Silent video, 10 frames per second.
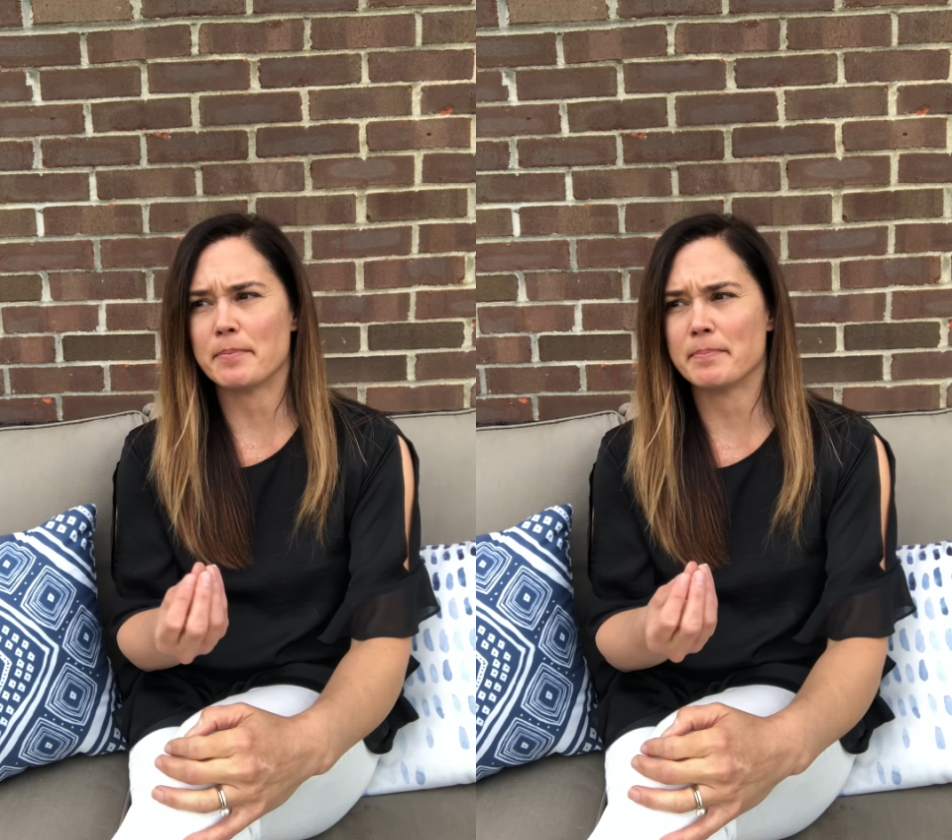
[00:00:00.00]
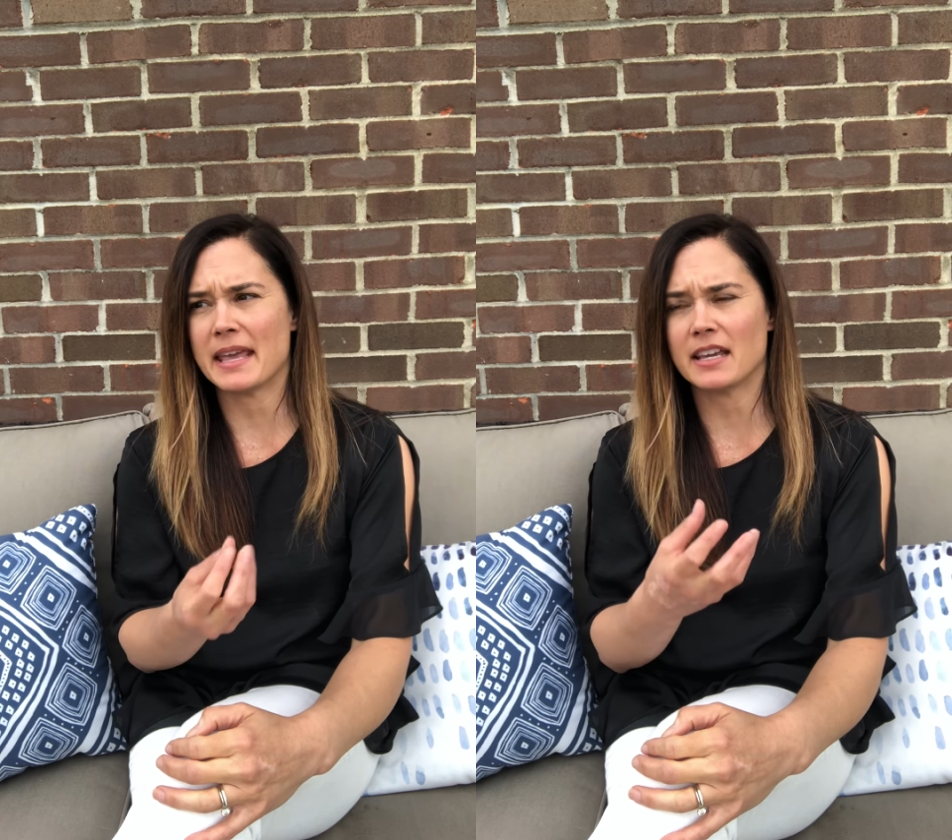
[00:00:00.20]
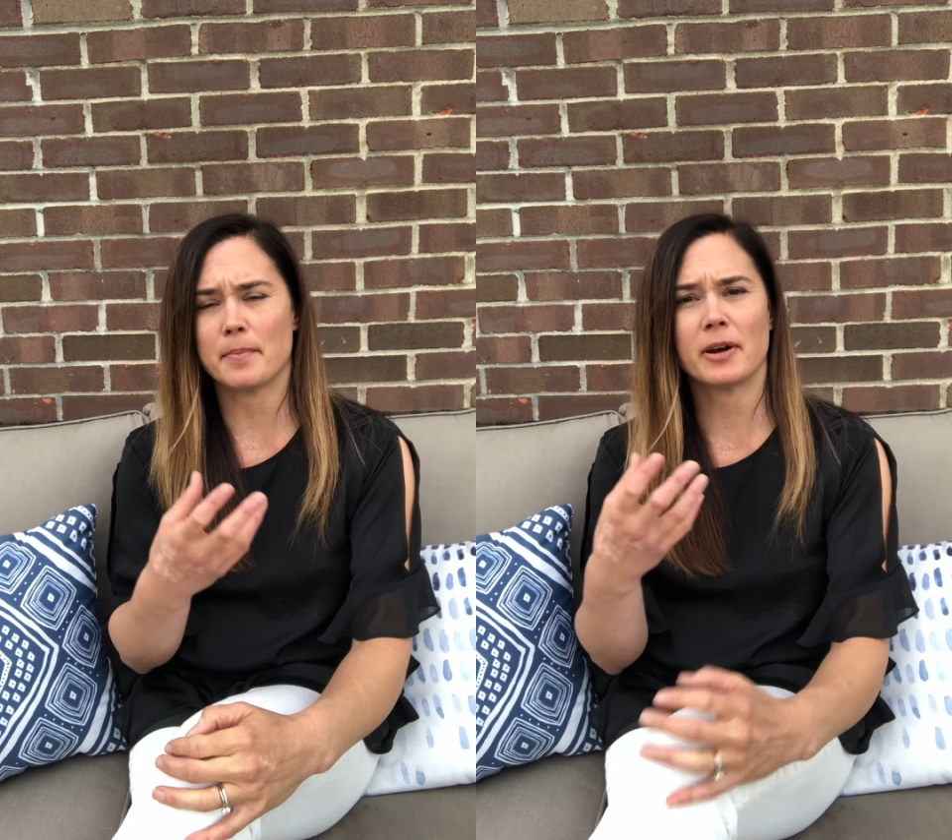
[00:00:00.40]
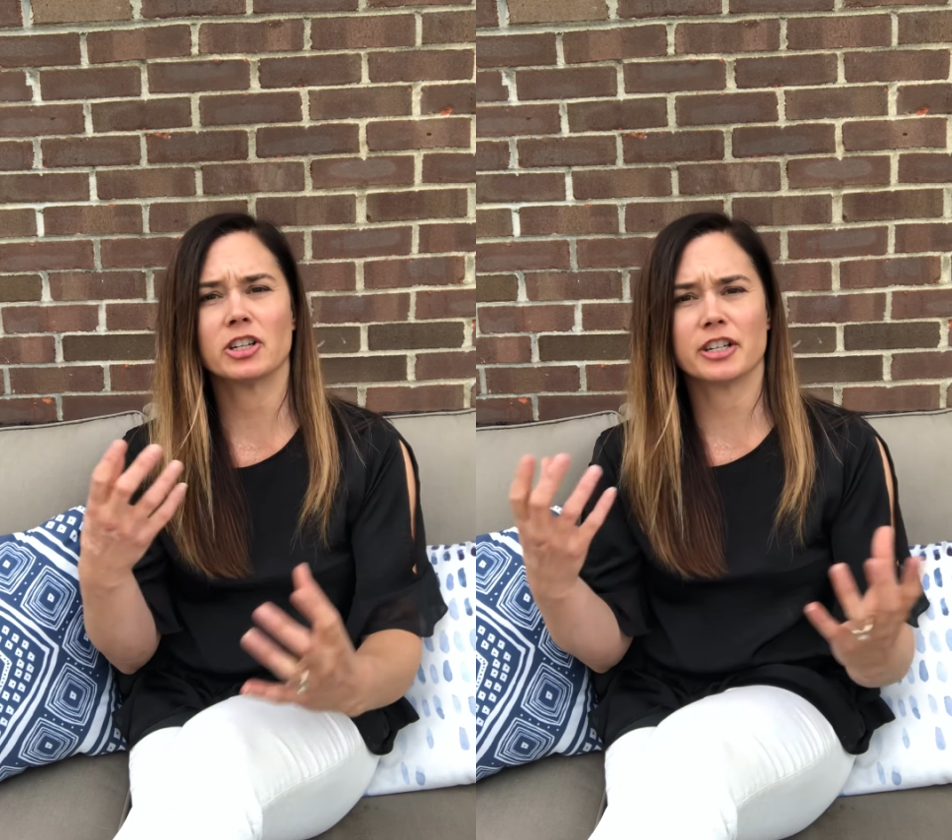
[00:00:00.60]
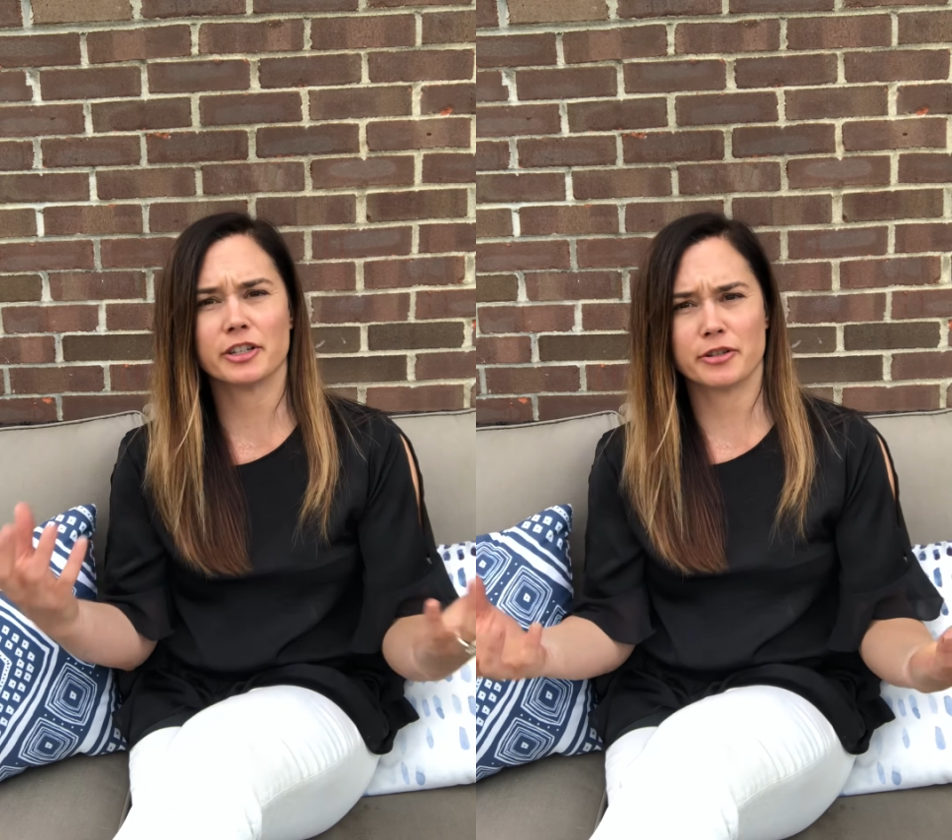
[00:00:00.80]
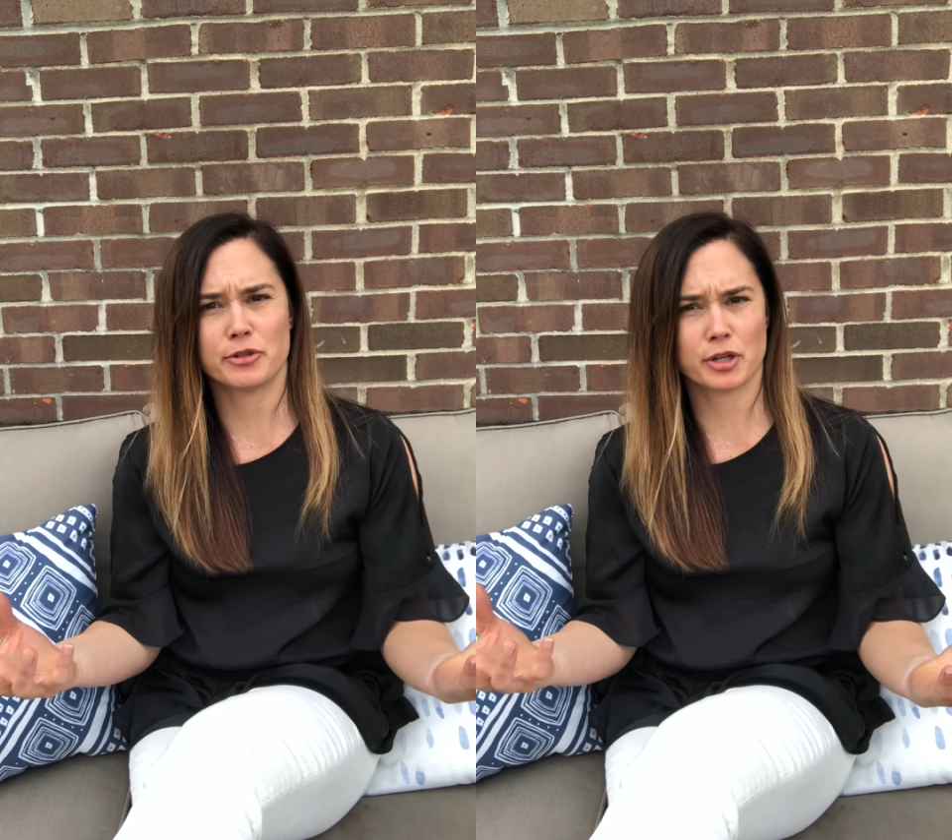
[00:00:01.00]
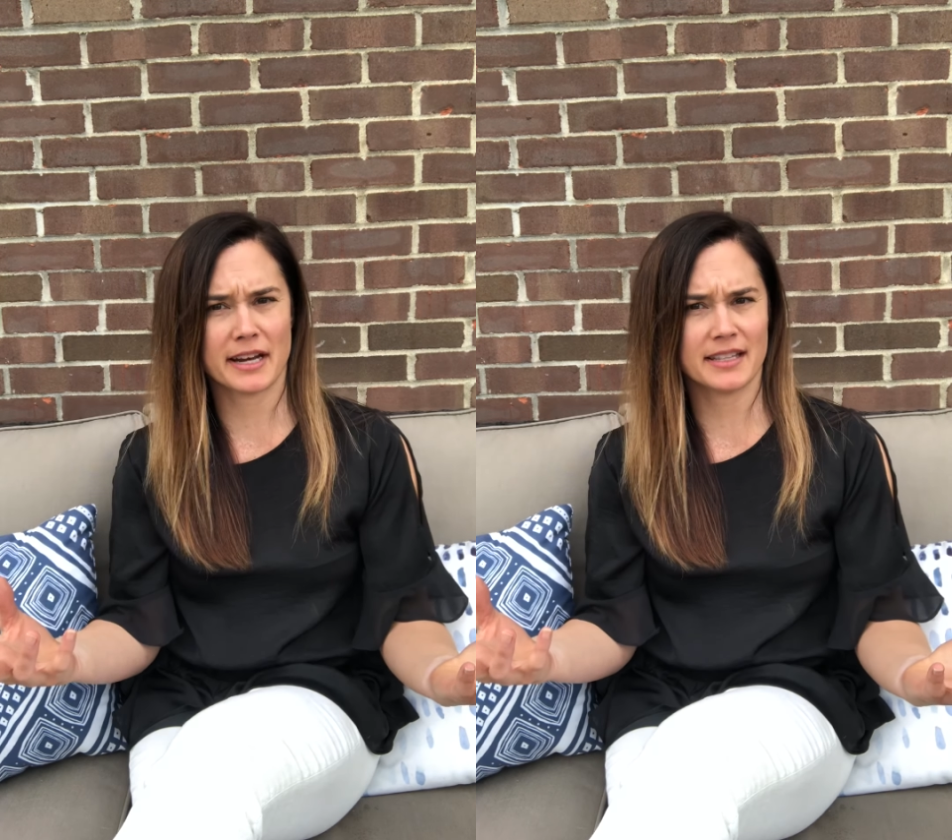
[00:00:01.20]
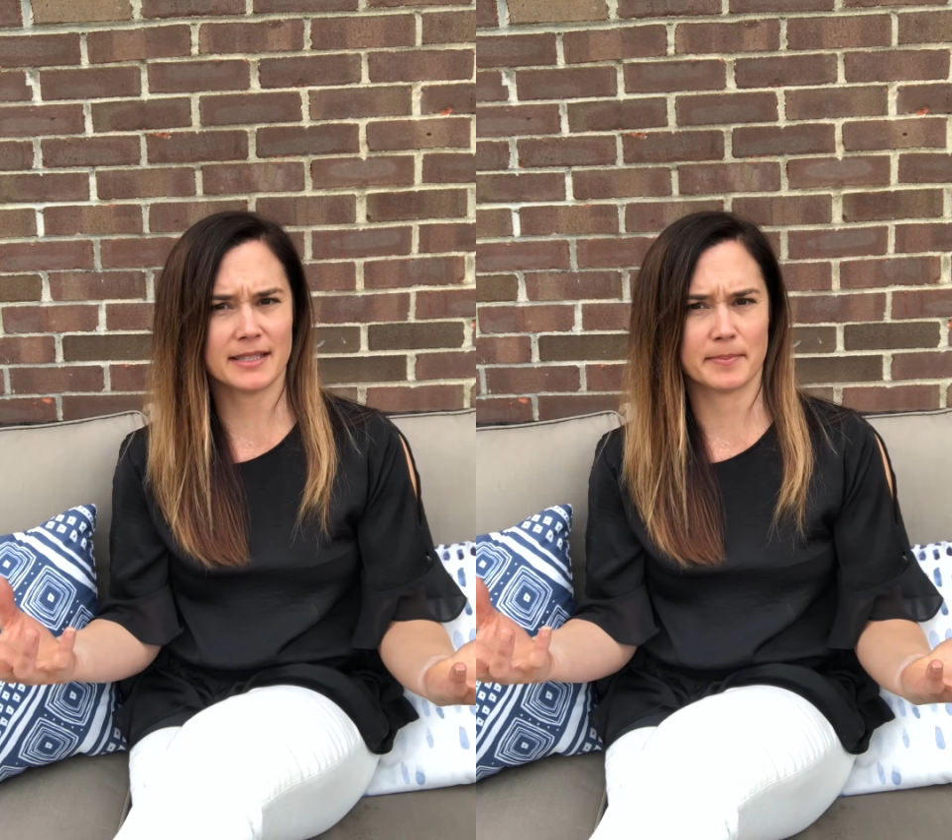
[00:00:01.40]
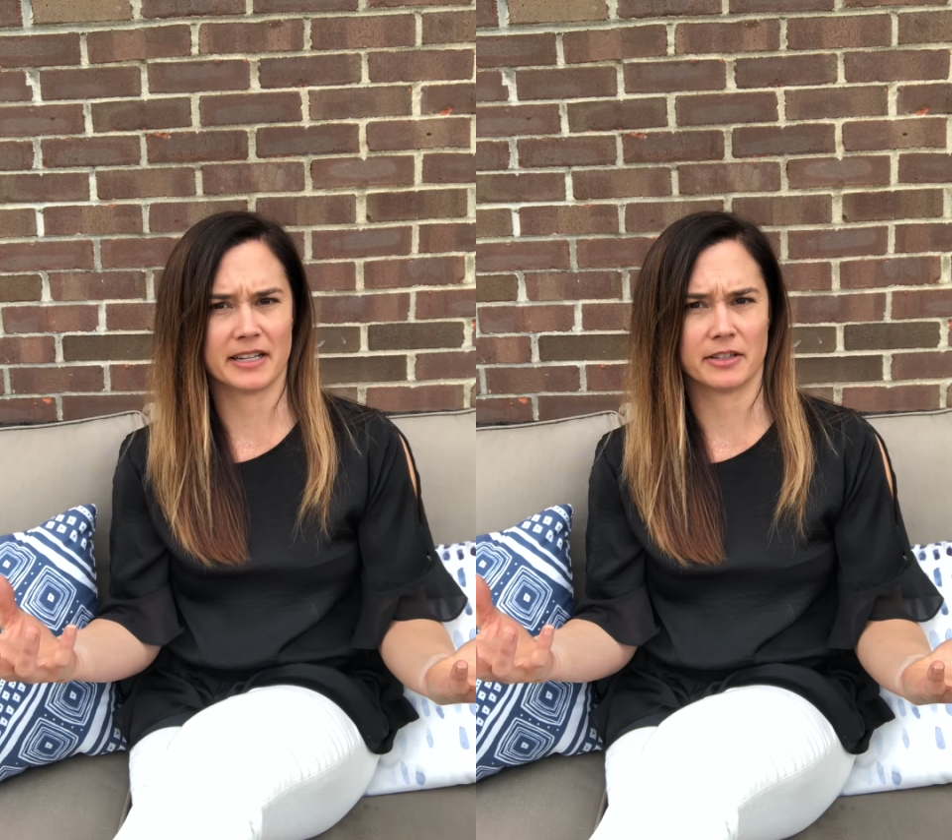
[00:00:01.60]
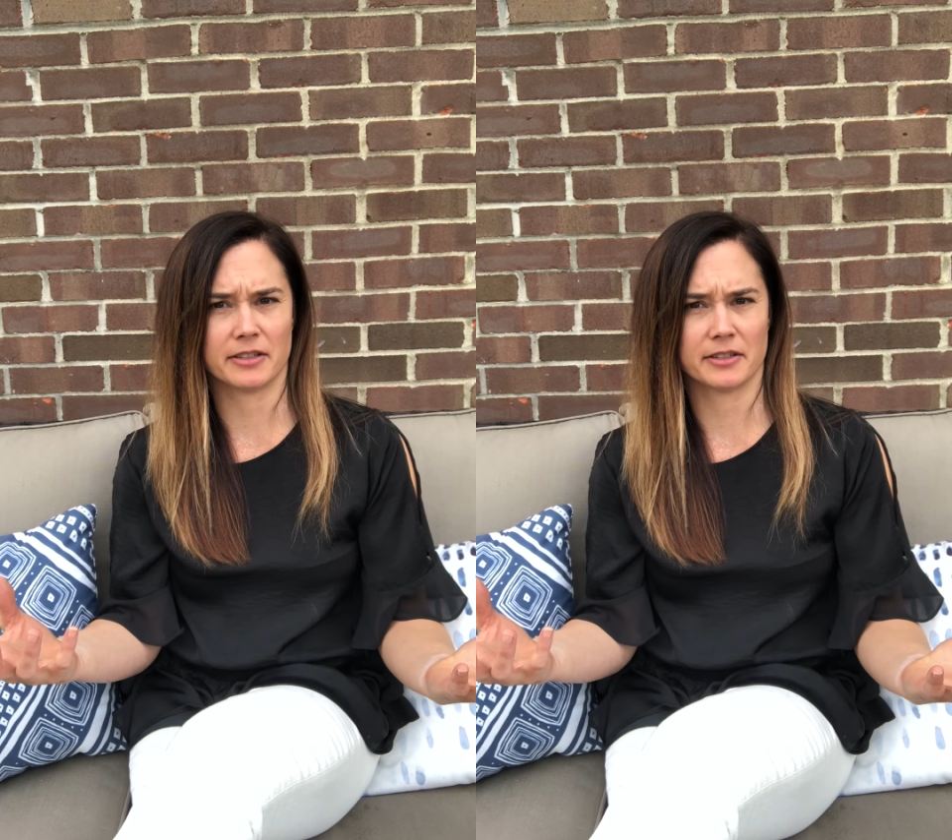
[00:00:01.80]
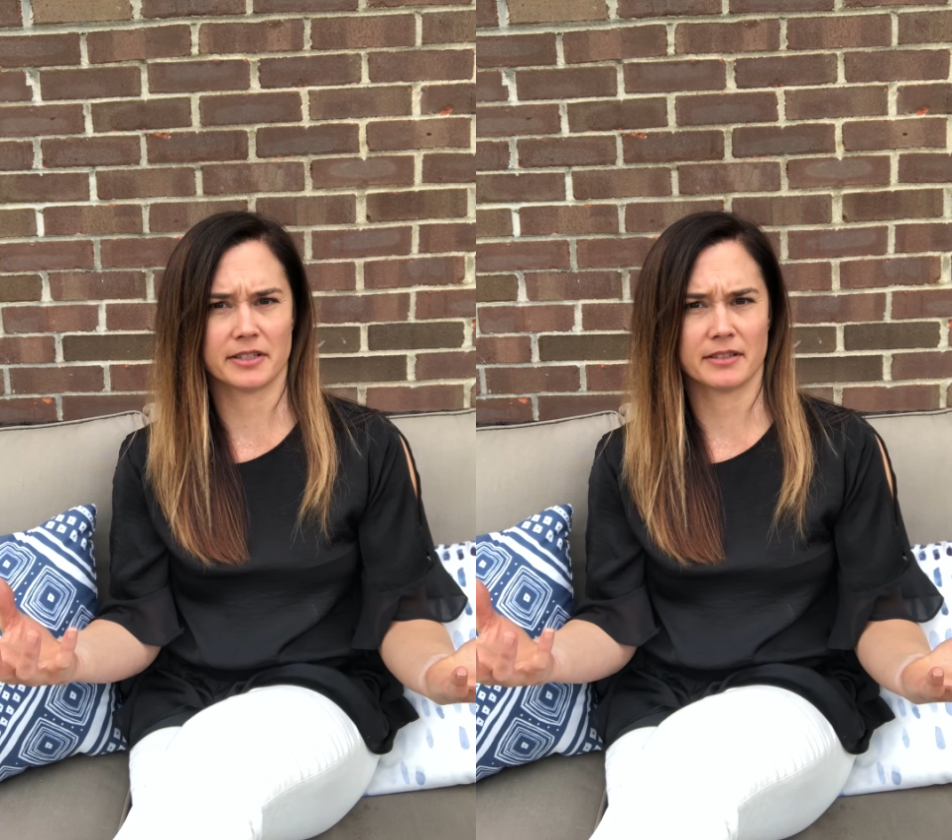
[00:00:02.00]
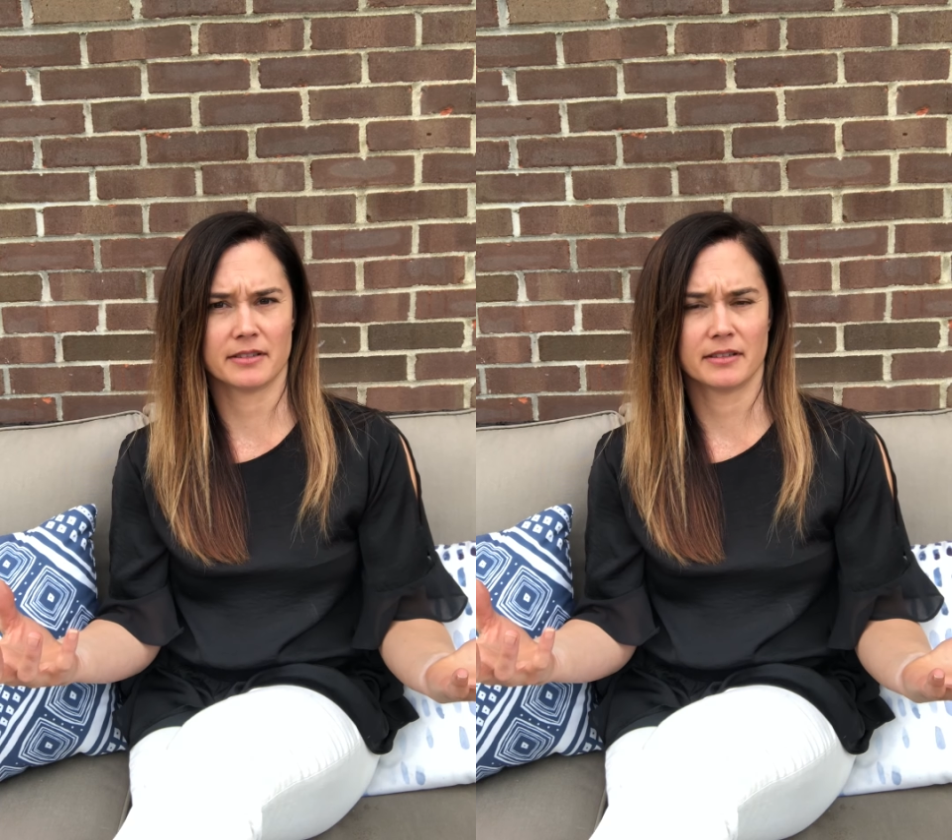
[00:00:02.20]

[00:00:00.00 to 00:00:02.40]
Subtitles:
make up our neurotransmitters,